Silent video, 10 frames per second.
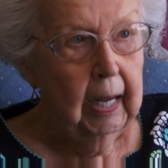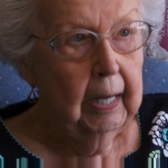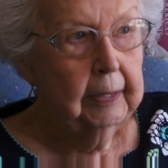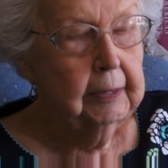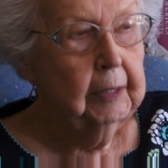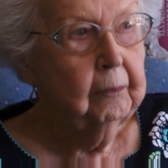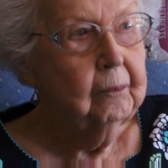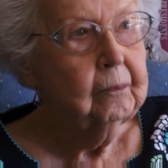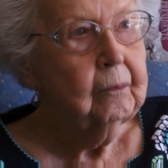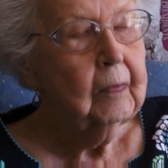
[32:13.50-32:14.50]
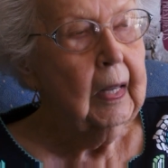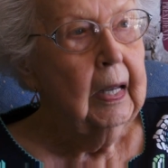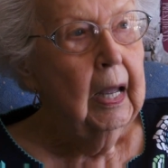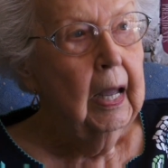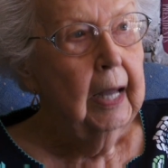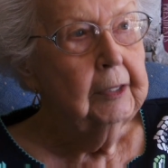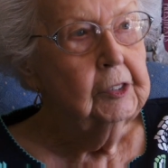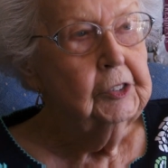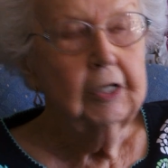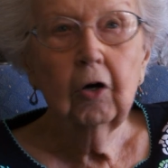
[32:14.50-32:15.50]
And, um, and
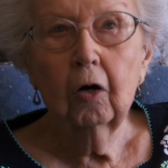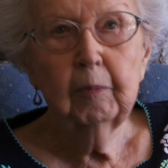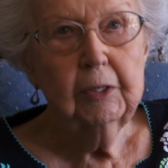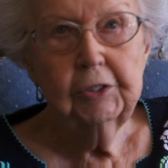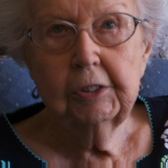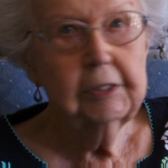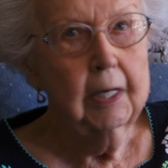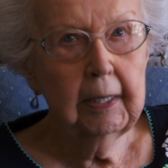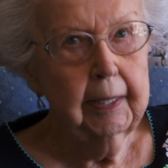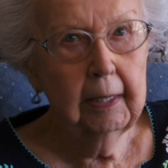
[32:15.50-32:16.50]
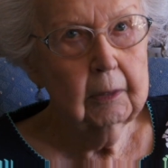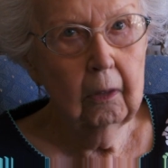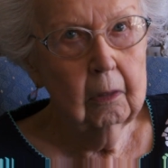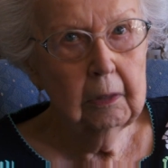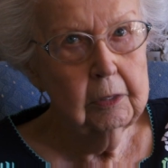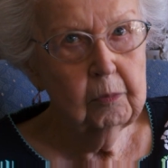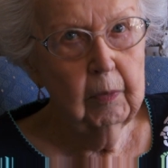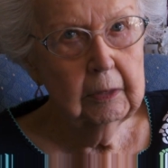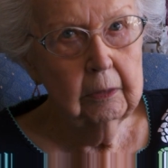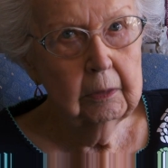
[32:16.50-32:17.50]
she called me. She said, I can't call his
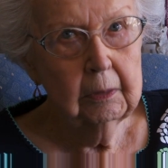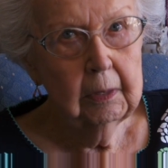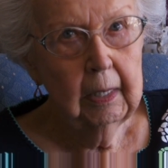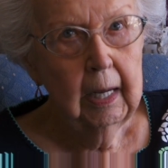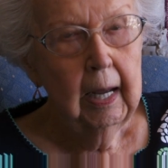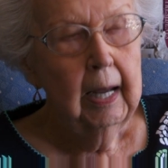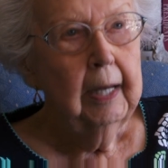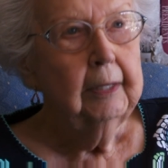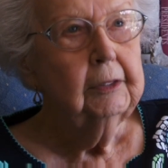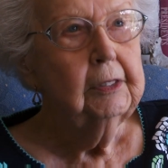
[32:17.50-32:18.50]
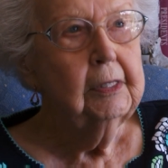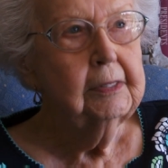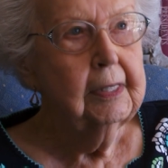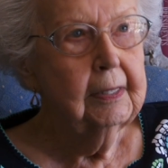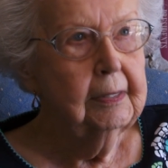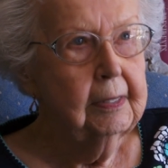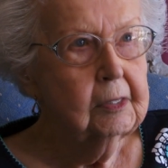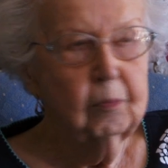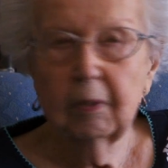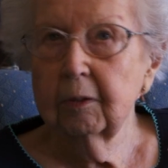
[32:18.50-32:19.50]
mother. She said,
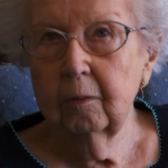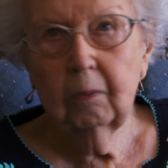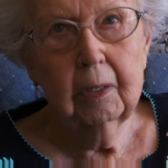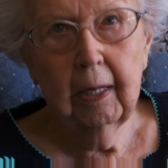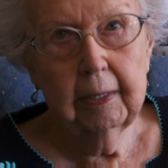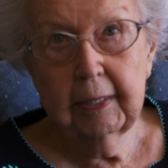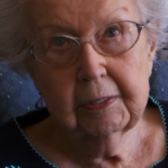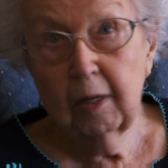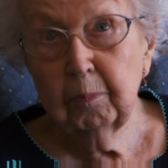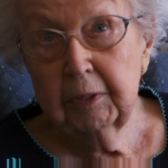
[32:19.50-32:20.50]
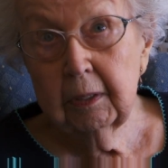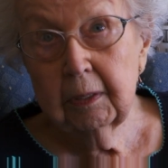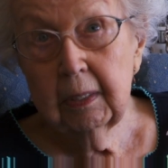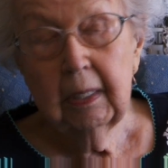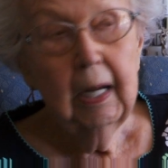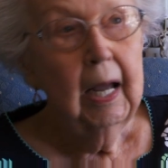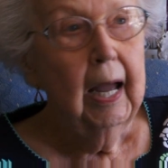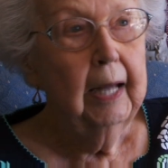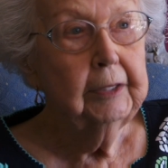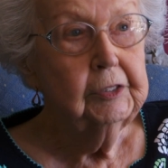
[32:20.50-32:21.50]
this mother will not accept it
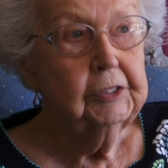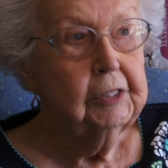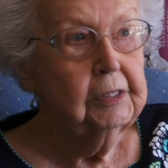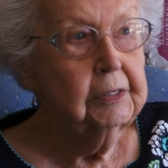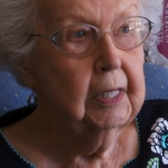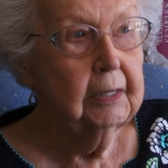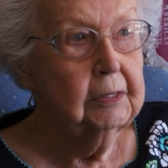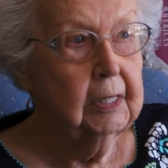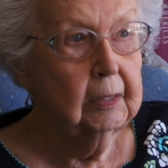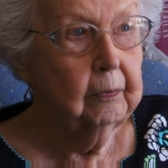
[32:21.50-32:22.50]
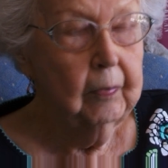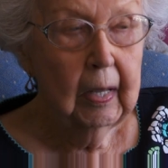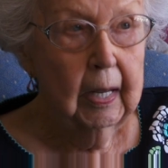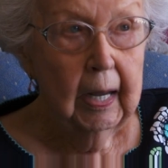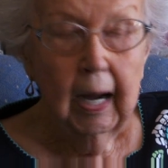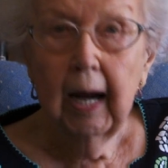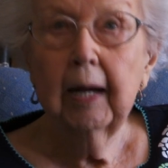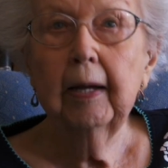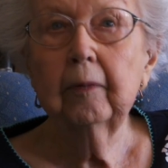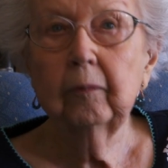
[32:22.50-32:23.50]
and she said, uh,
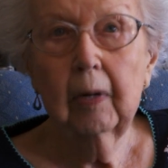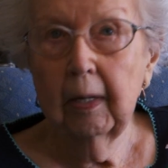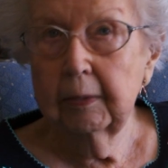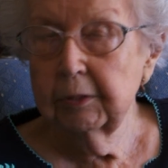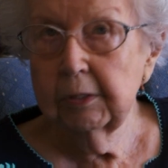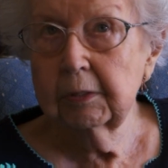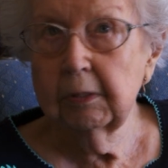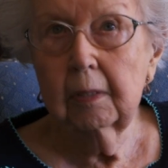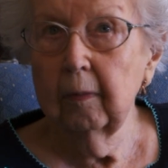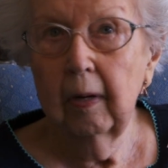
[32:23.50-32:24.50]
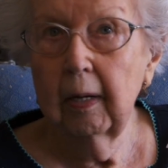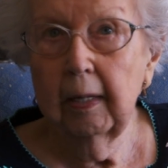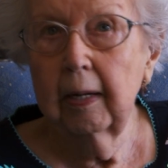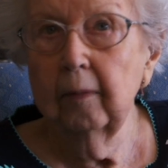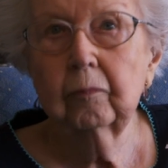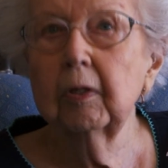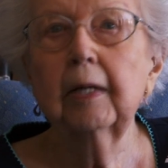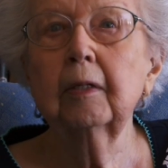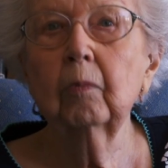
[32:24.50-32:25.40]
"I have, I just, uh, I have any